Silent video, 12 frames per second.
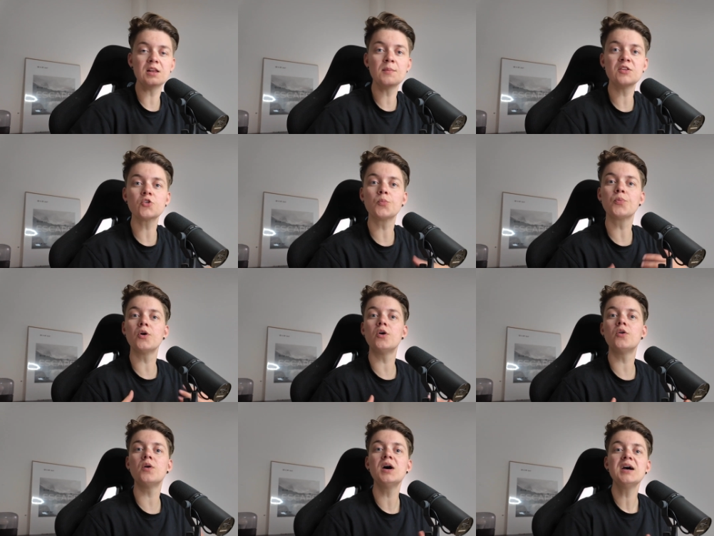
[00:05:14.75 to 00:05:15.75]
Elementor Pro,
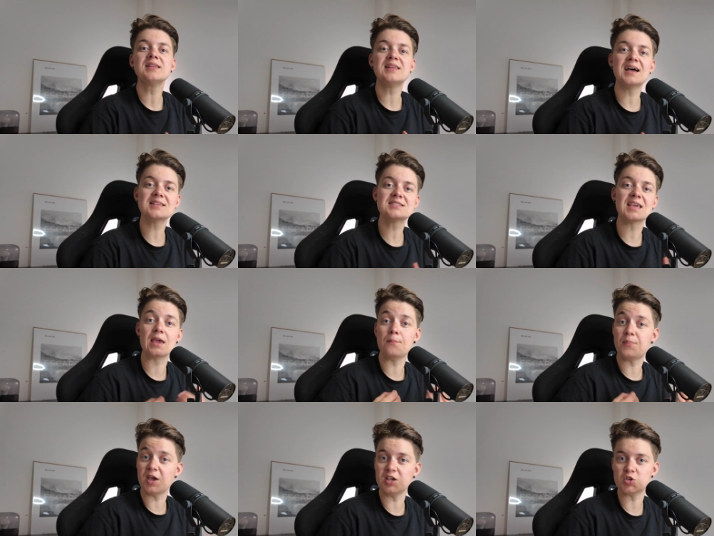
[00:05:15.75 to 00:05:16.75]
that's a
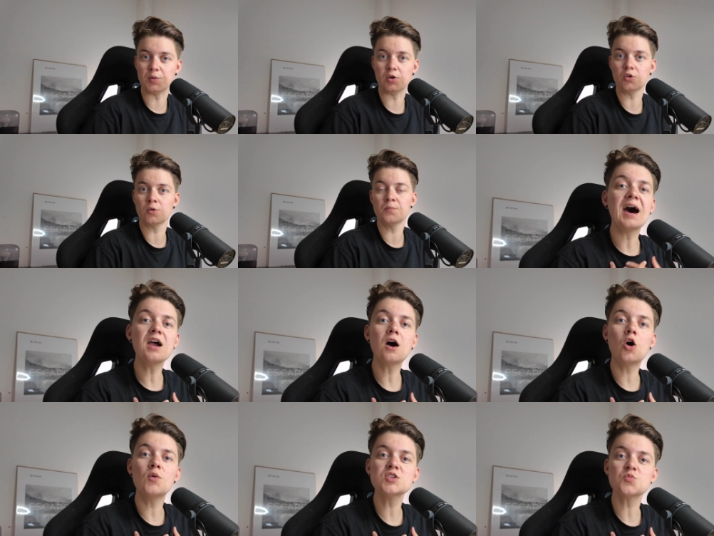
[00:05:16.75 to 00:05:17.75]
page builder. I
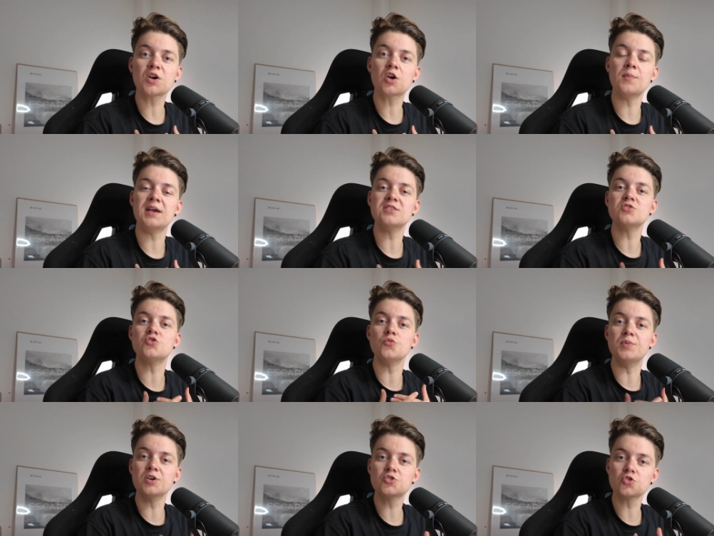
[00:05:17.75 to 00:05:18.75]
always recommend to
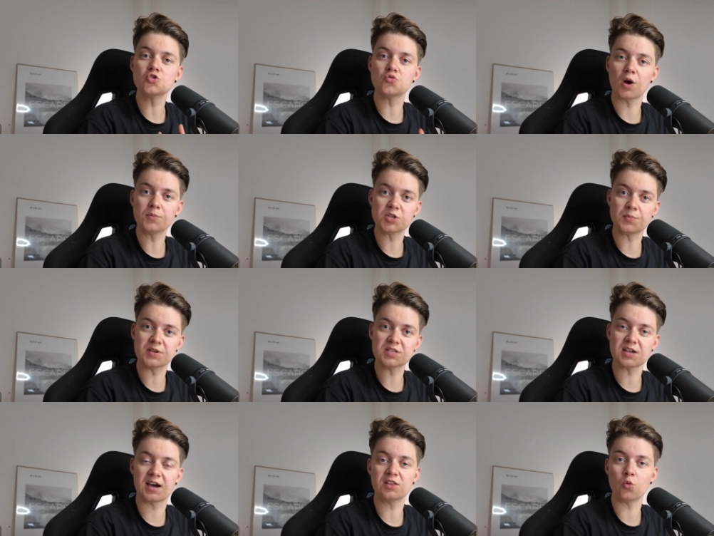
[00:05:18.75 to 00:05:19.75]
build your dropshipping
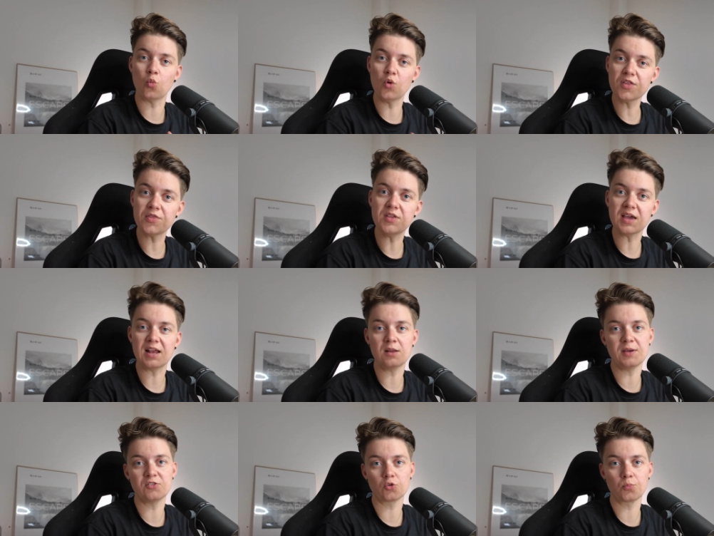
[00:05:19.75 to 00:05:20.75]
site with the
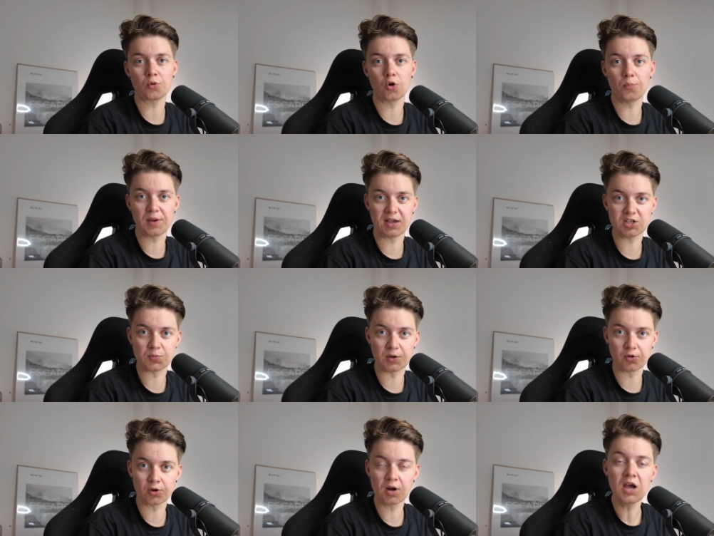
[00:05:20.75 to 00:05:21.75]
Elementor Pro page
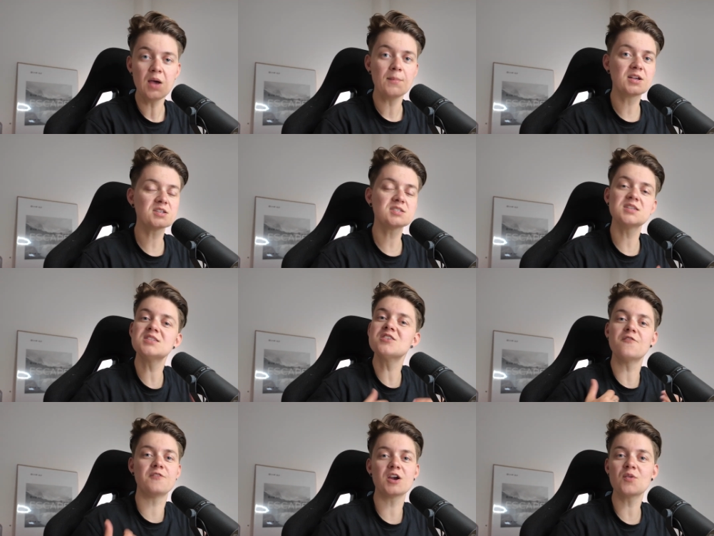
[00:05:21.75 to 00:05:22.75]
builder because it's a
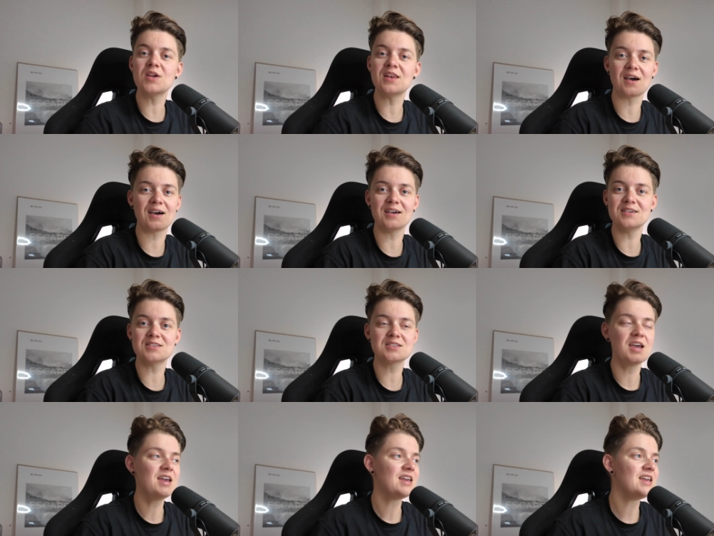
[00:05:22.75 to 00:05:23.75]
very nice,
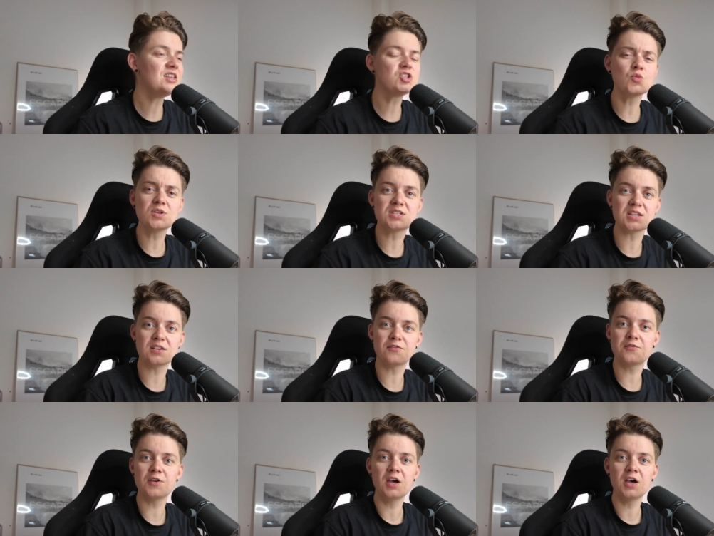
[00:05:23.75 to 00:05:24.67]
intuitive,